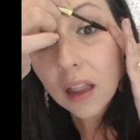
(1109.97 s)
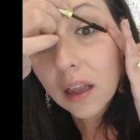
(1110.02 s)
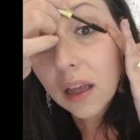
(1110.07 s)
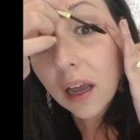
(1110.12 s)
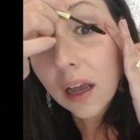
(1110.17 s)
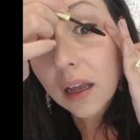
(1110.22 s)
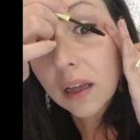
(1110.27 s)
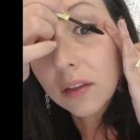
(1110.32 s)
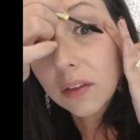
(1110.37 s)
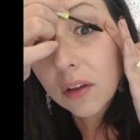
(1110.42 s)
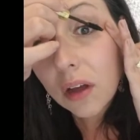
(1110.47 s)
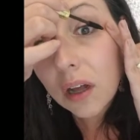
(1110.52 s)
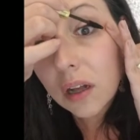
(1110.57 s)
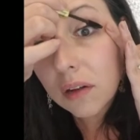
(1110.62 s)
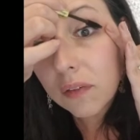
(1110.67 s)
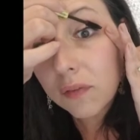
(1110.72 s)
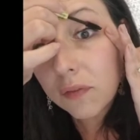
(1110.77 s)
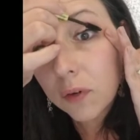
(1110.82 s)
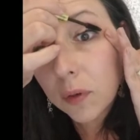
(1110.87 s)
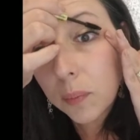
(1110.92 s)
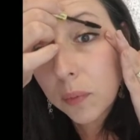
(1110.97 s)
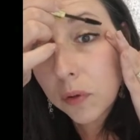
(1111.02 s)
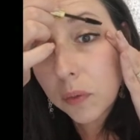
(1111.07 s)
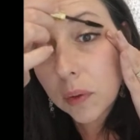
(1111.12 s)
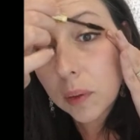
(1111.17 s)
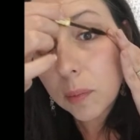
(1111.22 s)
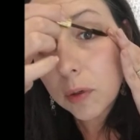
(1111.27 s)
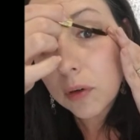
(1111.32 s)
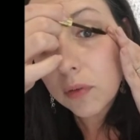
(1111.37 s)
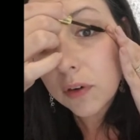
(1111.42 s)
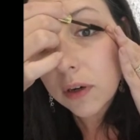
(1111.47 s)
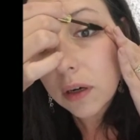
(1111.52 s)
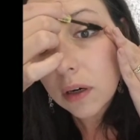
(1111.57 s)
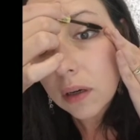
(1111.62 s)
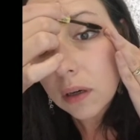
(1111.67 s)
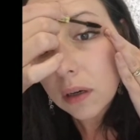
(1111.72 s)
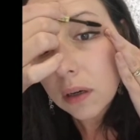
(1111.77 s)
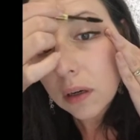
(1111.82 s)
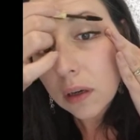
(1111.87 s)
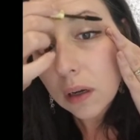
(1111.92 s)
I also sell. It's called
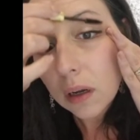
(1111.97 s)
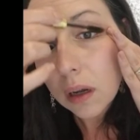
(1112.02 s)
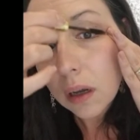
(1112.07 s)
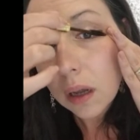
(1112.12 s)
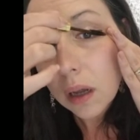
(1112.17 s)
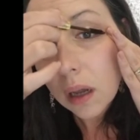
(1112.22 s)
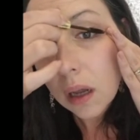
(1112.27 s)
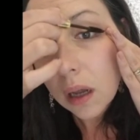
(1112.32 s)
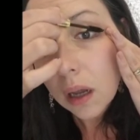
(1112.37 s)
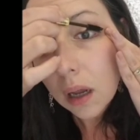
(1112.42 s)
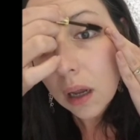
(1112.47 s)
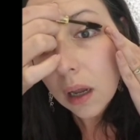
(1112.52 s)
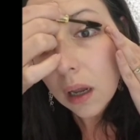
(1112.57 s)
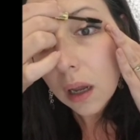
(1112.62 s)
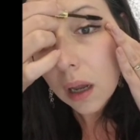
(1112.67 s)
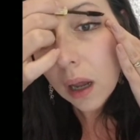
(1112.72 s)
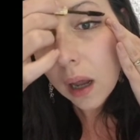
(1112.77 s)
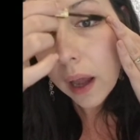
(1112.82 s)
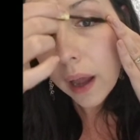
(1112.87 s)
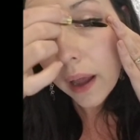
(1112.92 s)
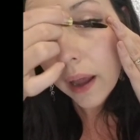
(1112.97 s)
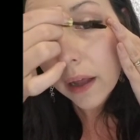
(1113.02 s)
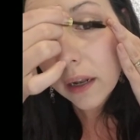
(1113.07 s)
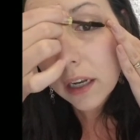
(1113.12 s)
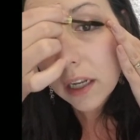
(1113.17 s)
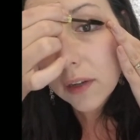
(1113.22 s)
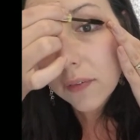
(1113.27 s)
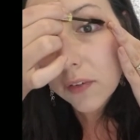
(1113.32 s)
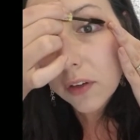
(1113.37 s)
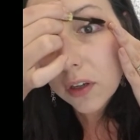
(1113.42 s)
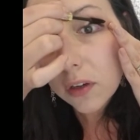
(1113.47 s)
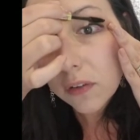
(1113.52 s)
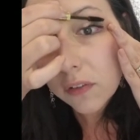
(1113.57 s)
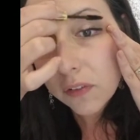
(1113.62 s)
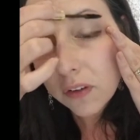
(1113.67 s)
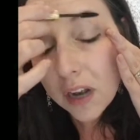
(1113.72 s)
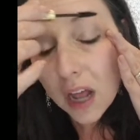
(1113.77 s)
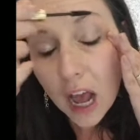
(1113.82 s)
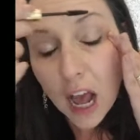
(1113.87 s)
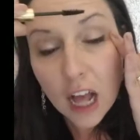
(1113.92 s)
Ooops Remover.
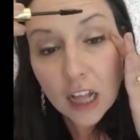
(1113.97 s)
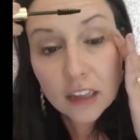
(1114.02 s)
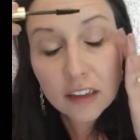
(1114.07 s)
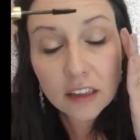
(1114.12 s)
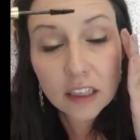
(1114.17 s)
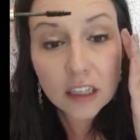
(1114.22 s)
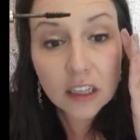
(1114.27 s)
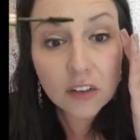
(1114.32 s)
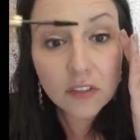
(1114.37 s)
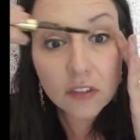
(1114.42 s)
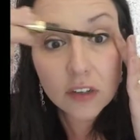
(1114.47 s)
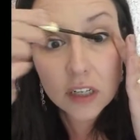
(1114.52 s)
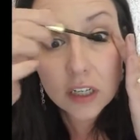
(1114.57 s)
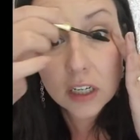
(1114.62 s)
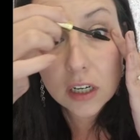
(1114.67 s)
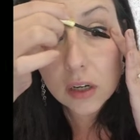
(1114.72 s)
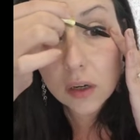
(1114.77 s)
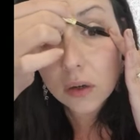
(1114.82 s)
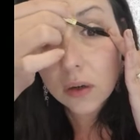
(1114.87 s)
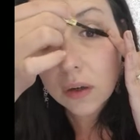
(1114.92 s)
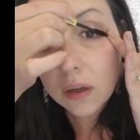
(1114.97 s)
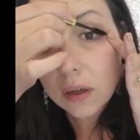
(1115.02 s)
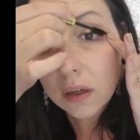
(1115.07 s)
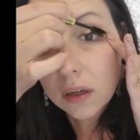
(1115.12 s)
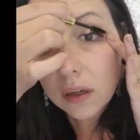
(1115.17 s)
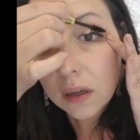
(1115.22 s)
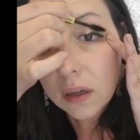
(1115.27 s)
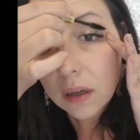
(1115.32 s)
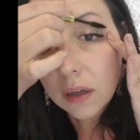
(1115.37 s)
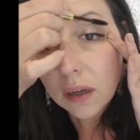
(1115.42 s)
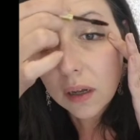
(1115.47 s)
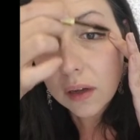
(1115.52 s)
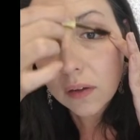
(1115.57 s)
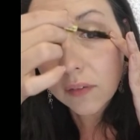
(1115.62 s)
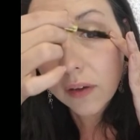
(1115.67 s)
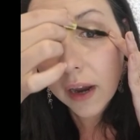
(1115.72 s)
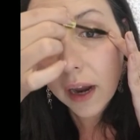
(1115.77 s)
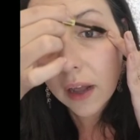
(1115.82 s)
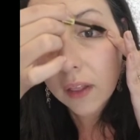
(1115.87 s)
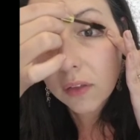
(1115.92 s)
And if you've not seen the video
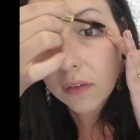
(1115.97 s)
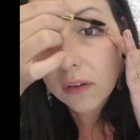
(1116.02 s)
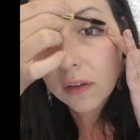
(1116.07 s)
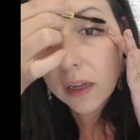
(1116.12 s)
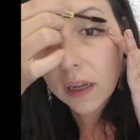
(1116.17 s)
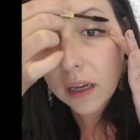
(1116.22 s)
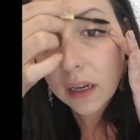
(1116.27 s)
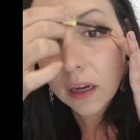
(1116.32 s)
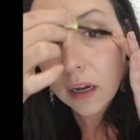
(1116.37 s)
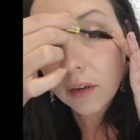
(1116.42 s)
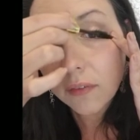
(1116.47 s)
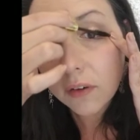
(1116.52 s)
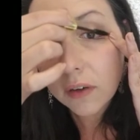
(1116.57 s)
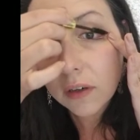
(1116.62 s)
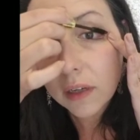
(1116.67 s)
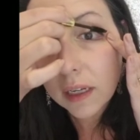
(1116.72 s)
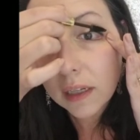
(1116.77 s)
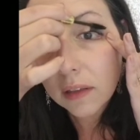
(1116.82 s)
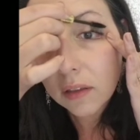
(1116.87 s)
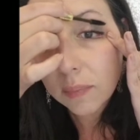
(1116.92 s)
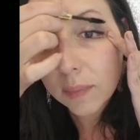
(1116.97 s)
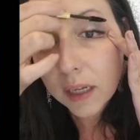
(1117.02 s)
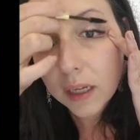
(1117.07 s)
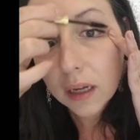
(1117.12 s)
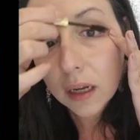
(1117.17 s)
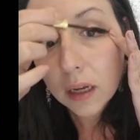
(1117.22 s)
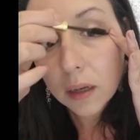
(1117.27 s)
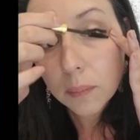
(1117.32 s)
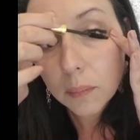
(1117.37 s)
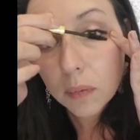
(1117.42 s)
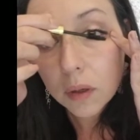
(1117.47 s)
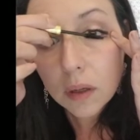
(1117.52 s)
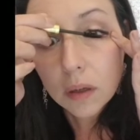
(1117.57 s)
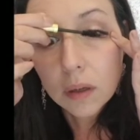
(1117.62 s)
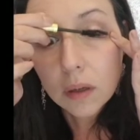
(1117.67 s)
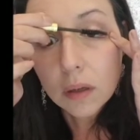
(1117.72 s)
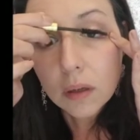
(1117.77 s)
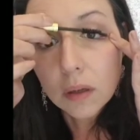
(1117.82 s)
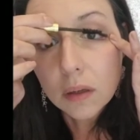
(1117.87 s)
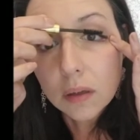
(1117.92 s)
of Catherine taking off her
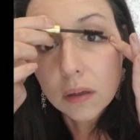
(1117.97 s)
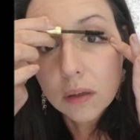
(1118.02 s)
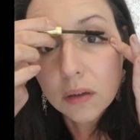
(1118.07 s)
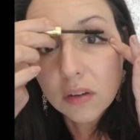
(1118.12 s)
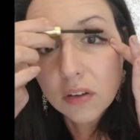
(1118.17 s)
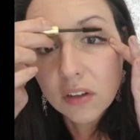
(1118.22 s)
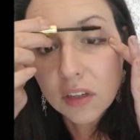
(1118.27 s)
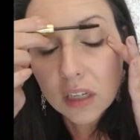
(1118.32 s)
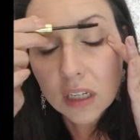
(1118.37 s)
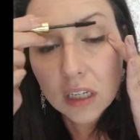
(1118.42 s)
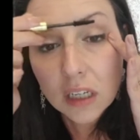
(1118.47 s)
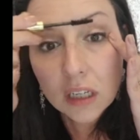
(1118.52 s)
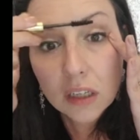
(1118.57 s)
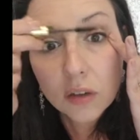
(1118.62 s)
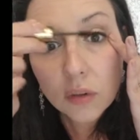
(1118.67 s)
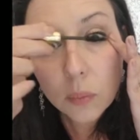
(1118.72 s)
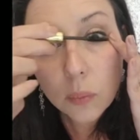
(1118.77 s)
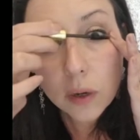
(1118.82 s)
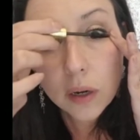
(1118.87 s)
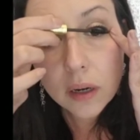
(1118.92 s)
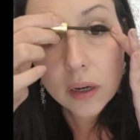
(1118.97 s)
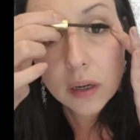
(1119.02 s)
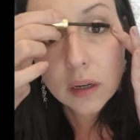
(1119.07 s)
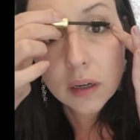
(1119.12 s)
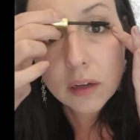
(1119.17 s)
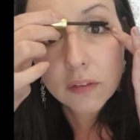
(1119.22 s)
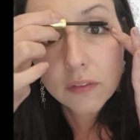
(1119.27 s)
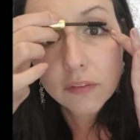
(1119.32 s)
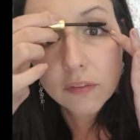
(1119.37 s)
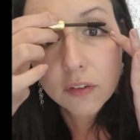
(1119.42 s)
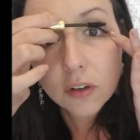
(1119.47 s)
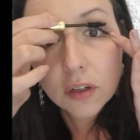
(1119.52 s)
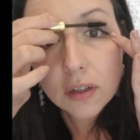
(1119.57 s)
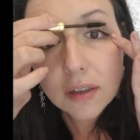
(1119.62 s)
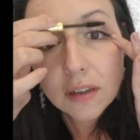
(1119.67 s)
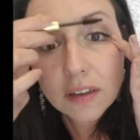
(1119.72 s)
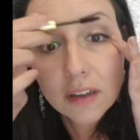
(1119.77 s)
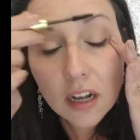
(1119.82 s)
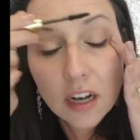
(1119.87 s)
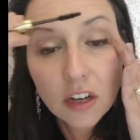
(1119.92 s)
dance makeup, she is
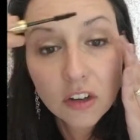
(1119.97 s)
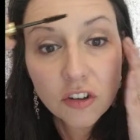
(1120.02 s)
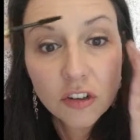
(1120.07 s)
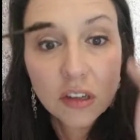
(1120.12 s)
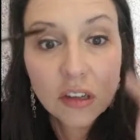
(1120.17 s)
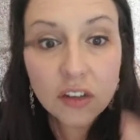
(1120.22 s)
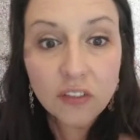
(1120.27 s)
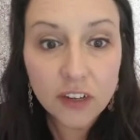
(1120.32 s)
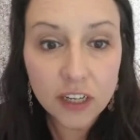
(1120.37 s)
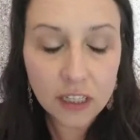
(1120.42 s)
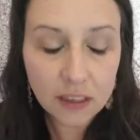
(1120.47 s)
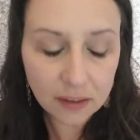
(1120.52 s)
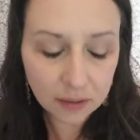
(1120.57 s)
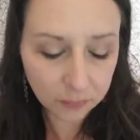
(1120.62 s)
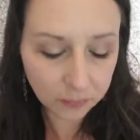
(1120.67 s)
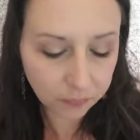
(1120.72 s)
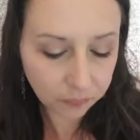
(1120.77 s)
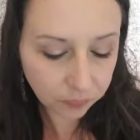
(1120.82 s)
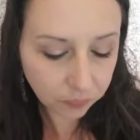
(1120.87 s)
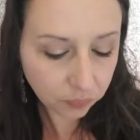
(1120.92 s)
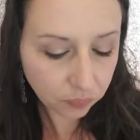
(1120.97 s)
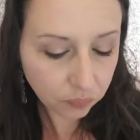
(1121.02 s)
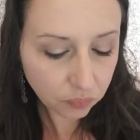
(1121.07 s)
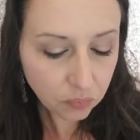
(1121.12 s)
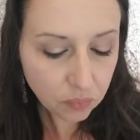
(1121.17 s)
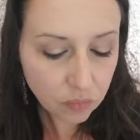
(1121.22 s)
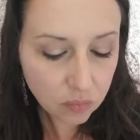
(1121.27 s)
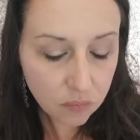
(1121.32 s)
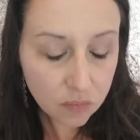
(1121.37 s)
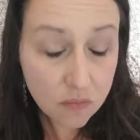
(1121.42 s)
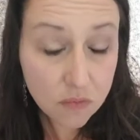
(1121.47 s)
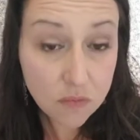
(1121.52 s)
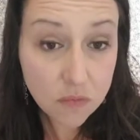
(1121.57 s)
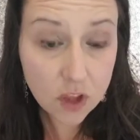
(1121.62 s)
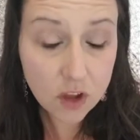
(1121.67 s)
wearing a full SeneGence face